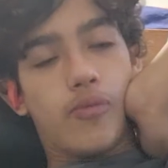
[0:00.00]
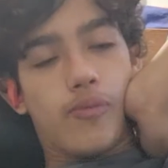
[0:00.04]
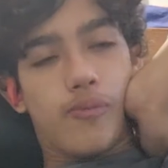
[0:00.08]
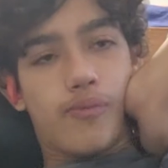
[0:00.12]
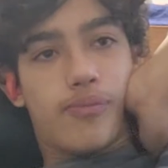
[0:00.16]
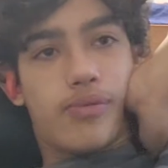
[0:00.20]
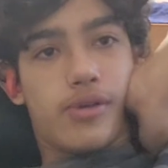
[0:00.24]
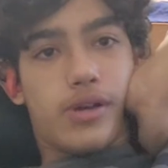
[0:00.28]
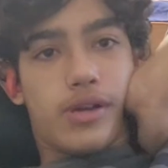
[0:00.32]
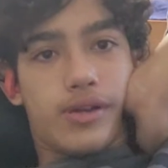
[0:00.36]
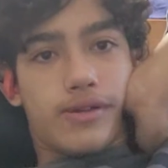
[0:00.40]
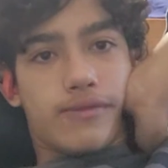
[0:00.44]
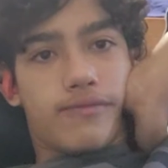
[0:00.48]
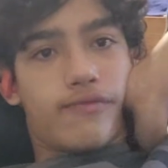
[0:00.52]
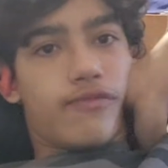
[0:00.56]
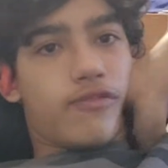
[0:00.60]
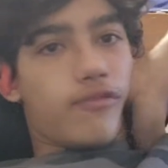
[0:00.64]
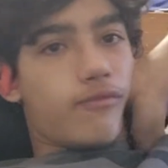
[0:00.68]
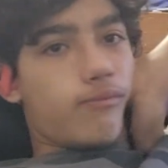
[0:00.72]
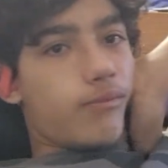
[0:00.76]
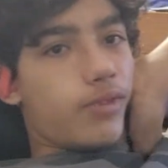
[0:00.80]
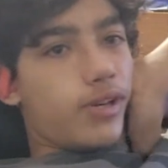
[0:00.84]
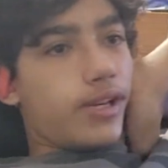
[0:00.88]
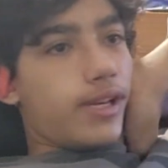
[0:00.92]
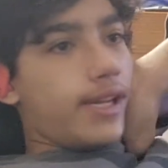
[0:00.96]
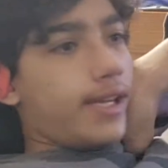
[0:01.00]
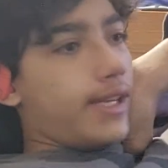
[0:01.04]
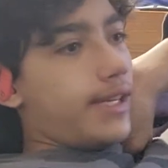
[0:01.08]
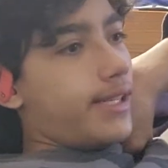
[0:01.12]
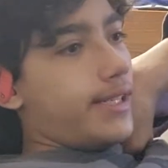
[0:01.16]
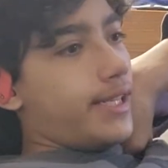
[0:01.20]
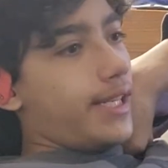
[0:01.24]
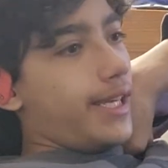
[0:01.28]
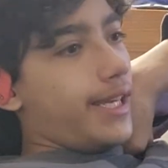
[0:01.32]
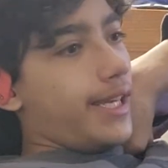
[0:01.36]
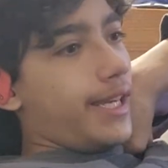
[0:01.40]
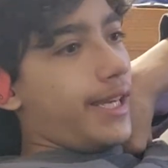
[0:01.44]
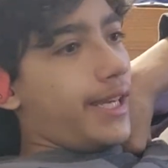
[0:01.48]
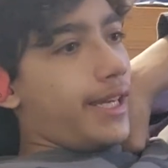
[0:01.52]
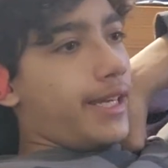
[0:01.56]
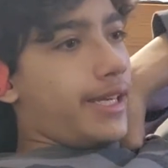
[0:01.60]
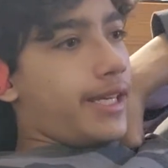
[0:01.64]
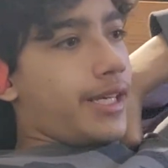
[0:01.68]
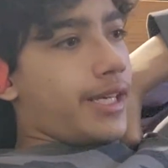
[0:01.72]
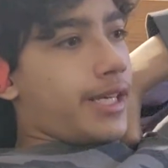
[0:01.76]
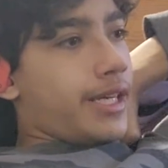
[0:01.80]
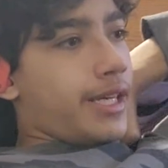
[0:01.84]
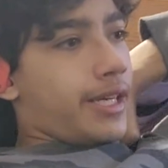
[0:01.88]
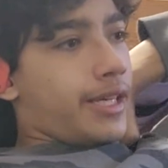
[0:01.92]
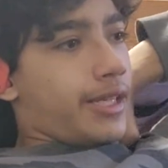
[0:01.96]
But from what I see,
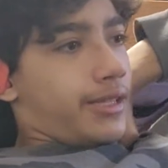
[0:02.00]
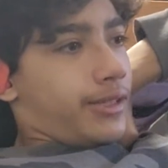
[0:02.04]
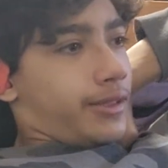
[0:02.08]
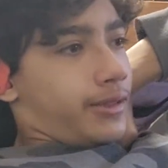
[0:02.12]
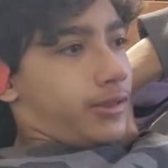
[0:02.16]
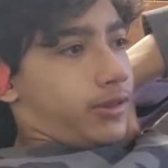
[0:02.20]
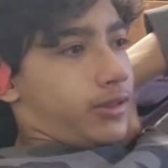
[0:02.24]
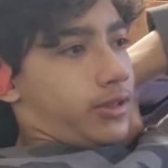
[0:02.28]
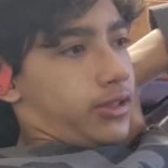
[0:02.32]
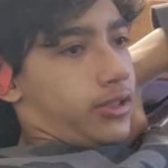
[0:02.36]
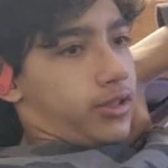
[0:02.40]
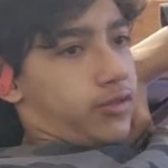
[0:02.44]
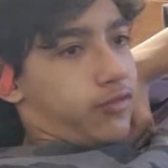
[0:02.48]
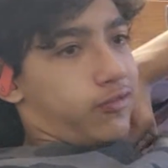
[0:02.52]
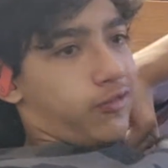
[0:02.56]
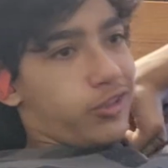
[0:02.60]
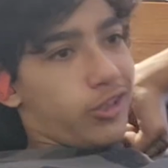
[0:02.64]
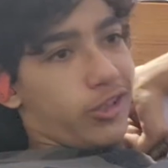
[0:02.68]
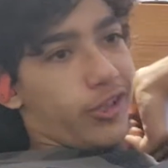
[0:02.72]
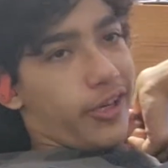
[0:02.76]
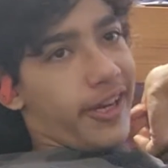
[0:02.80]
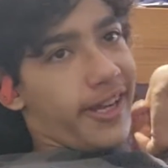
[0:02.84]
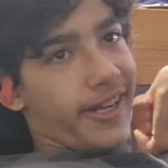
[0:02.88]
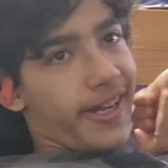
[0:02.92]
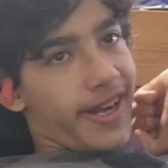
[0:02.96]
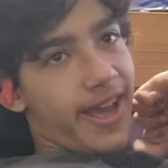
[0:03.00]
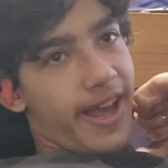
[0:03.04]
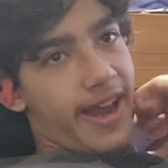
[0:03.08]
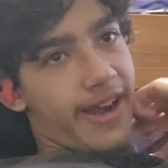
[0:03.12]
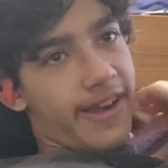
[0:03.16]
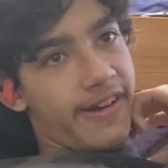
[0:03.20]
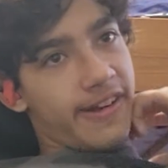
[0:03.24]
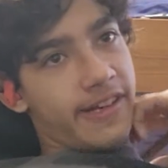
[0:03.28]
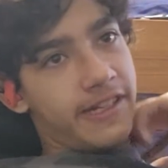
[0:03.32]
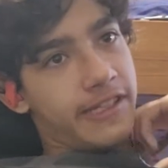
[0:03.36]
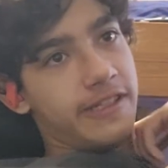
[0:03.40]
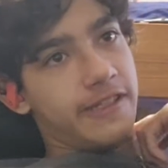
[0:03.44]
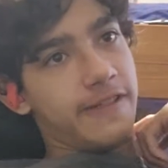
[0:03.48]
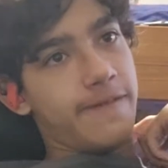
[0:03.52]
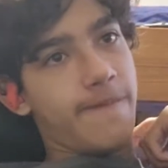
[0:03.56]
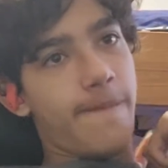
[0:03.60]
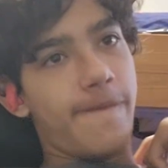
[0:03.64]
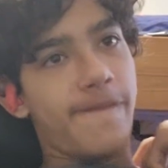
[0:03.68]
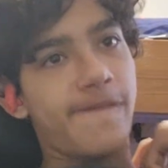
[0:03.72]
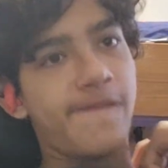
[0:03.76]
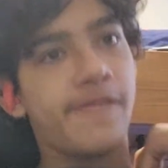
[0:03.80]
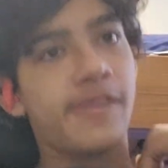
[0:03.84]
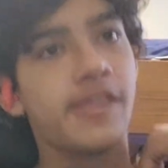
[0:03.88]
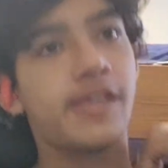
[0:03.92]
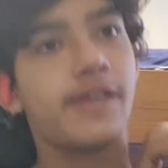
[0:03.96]
49ers
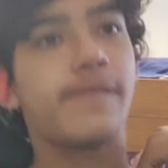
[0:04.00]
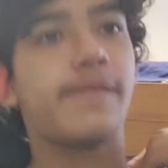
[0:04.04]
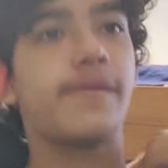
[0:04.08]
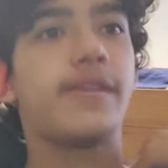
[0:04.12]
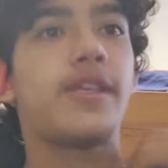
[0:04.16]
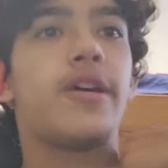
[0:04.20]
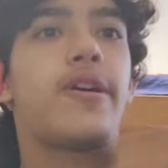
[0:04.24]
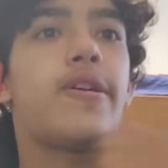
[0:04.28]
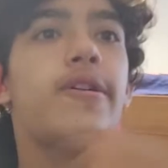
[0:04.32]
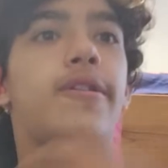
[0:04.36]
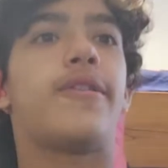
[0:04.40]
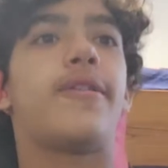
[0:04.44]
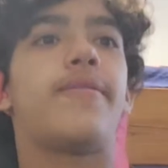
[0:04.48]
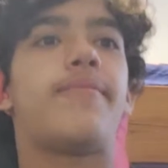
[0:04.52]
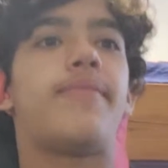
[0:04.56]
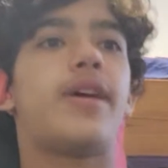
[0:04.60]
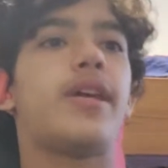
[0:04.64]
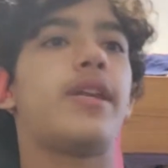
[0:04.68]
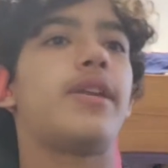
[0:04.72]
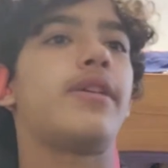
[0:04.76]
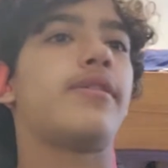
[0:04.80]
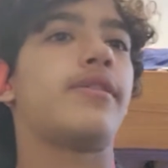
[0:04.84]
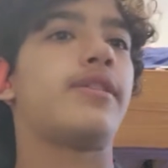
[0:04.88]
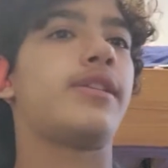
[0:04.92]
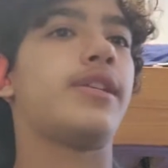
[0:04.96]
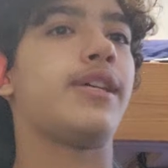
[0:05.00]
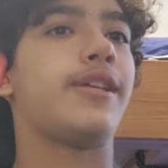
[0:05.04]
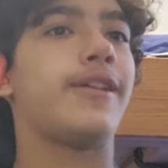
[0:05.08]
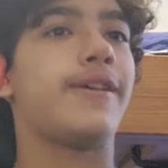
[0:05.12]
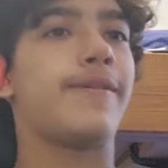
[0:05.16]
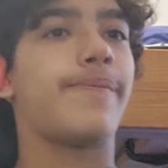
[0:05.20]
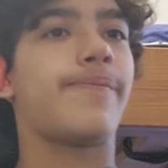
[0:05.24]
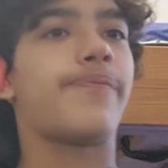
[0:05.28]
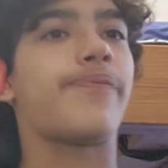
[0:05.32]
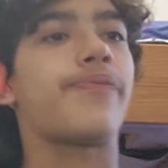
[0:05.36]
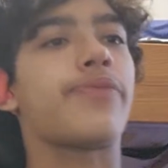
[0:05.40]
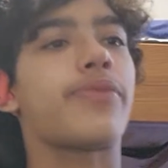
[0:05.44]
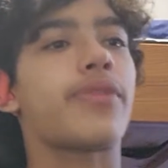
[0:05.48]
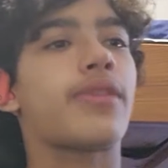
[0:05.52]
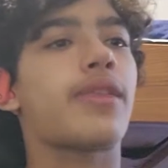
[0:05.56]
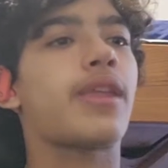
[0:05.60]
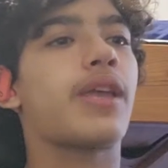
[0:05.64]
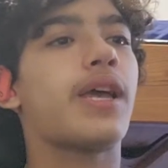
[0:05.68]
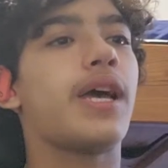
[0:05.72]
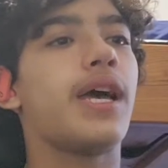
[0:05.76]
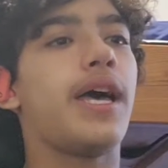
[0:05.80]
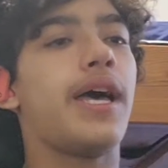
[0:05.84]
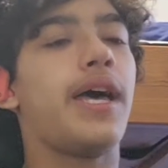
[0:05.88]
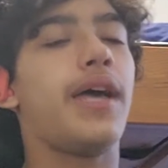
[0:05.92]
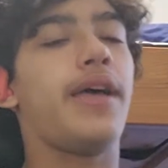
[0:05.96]
are the better team,
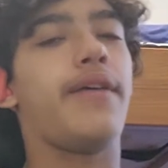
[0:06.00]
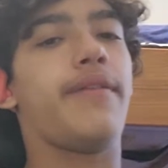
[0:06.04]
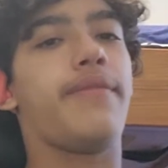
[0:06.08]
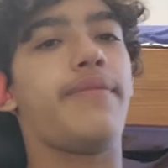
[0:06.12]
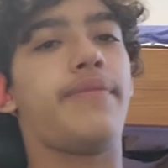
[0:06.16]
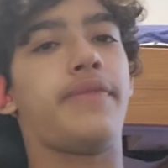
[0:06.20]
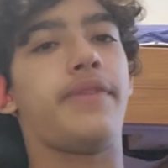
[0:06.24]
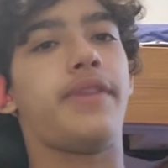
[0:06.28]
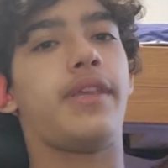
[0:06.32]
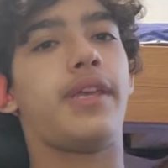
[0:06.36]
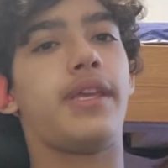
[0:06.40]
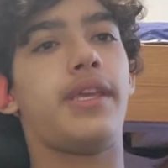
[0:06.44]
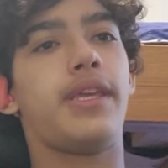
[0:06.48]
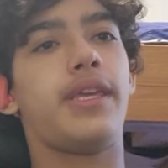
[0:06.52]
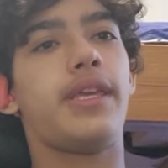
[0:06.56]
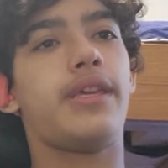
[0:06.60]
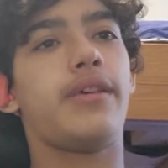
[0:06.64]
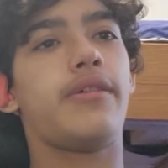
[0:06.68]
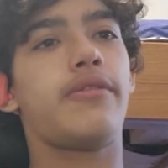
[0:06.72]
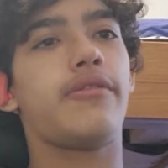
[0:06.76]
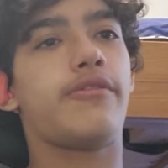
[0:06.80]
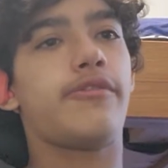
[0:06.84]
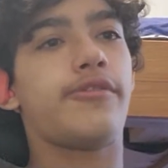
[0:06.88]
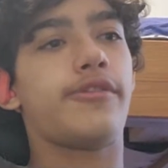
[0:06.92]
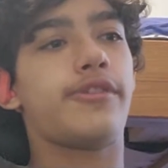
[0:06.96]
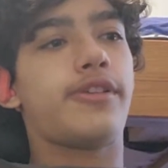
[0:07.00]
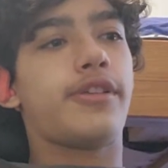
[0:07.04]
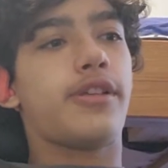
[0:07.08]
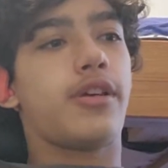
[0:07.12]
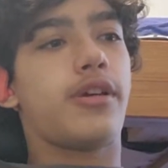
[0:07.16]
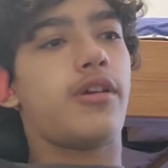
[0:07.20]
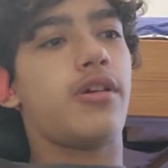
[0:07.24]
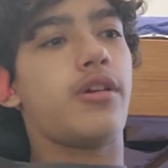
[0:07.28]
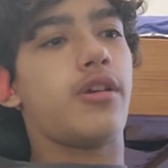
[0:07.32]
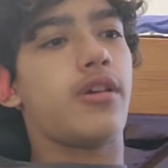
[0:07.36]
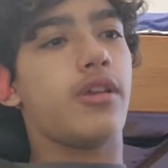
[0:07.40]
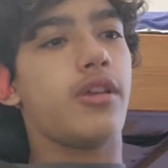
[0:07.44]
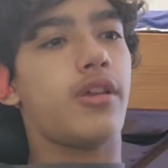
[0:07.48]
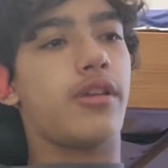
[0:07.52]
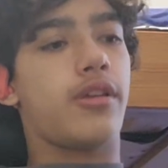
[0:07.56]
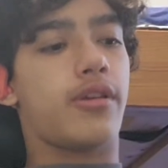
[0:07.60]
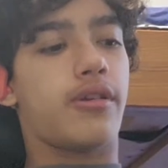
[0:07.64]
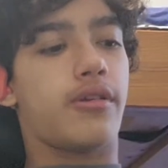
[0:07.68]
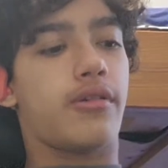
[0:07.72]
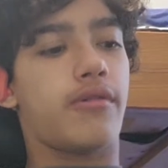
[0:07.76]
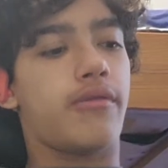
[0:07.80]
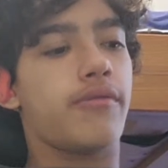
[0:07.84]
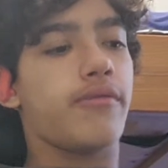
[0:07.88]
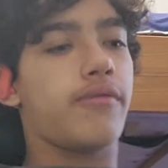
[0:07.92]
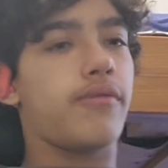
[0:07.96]
and the Eagles are,
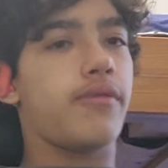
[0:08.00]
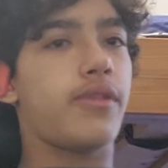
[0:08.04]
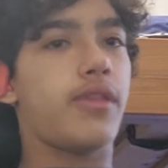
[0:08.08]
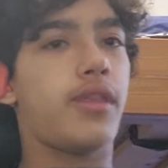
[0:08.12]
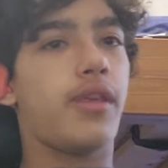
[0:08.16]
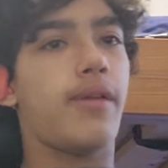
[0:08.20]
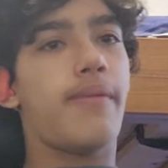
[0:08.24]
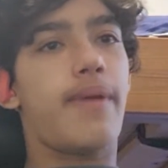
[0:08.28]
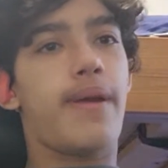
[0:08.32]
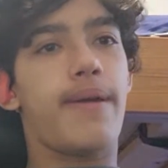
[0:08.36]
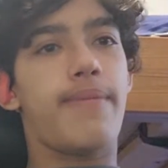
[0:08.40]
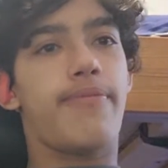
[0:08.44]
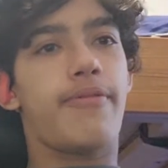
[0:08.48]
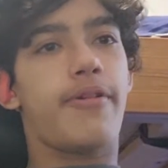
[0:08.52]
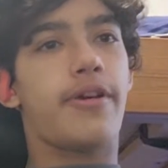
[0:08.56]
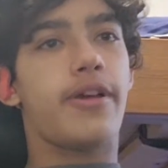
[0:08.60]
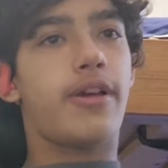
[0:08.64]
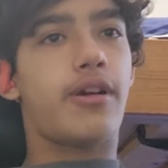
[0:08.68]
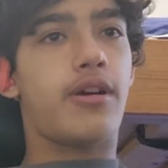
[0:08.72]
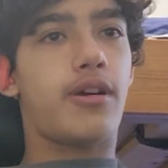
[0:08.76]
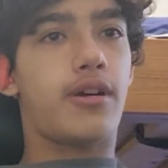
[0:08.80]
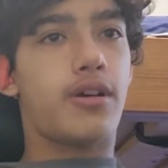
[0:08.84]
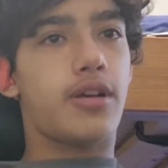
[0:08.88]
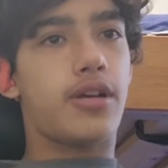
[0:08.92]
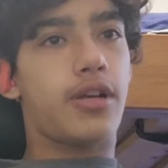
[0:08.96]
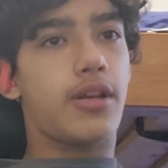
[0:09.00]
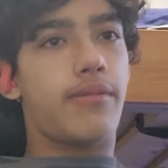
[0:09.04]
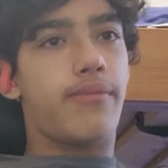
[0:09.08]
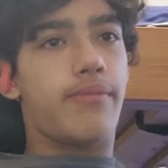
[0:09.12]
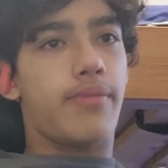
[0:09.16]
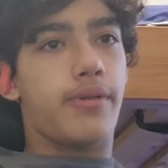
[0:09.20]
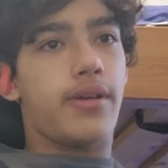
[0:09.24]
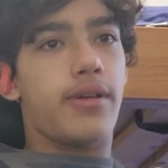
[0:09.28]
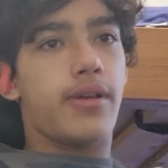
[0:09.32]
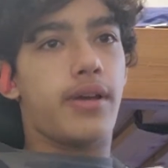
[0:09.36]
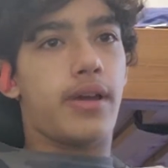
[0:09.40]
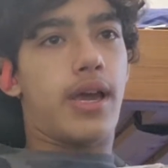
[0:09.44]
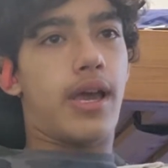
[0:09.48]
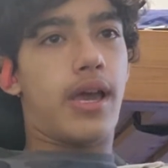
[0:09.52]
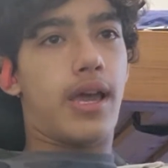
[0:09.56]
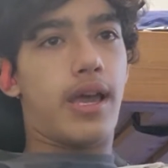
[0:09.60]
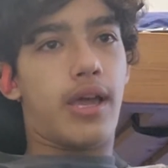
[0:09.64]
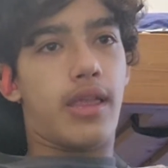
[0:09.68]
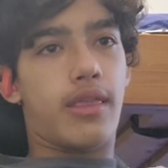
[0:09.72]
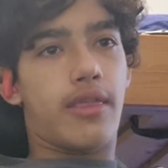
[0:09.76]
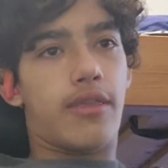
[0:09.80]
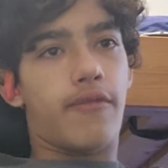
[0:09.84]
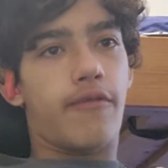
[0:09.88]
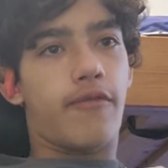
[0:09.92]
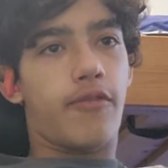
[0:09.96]
they might play hard, but I
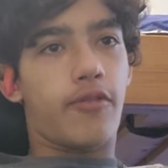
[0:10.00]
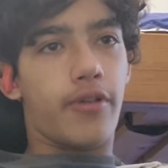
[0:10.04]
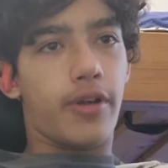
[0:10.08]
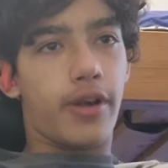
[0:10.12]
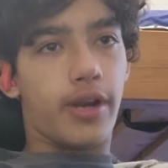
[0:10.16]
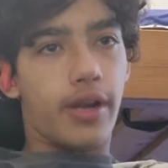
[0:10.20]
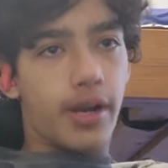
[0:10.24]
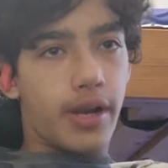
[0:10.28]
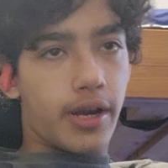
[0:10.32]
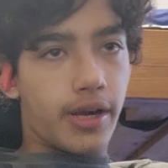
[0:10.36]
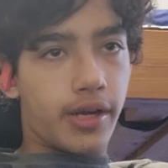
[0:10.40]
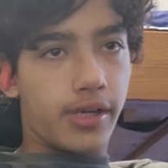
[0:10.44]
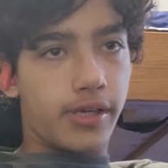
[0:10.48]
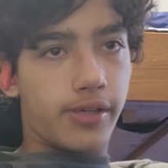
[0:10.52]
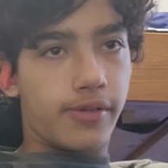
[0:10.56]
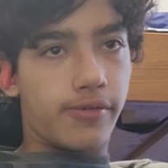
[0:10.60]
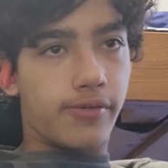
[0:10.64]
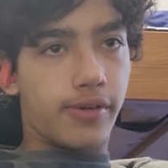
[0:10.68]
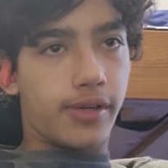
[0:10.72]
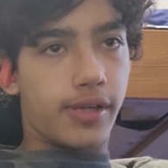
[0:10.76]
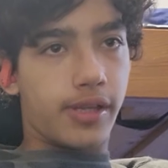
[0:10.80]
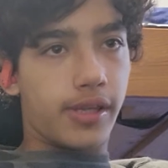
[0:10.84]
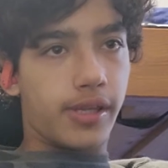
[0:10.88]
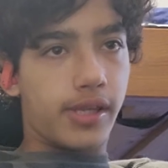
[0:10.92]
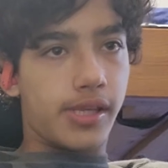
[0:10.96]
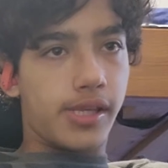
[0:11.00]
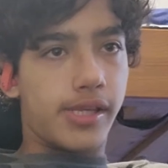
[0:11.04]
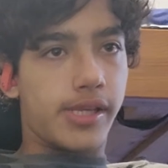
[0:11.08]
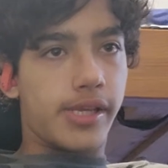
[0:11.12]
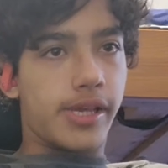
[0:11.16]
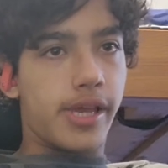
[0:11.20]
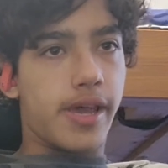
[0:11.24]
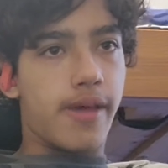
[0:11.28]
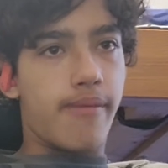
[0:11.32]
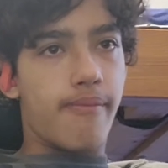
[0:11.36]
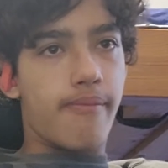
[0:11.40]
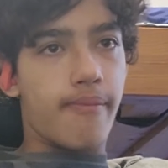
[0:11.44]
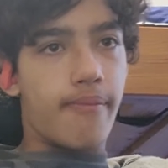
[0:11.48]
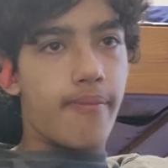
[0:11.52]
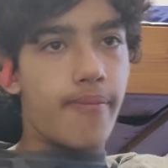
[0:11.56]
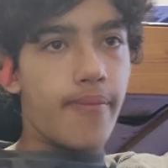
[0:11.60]
got the 49ers winning this game.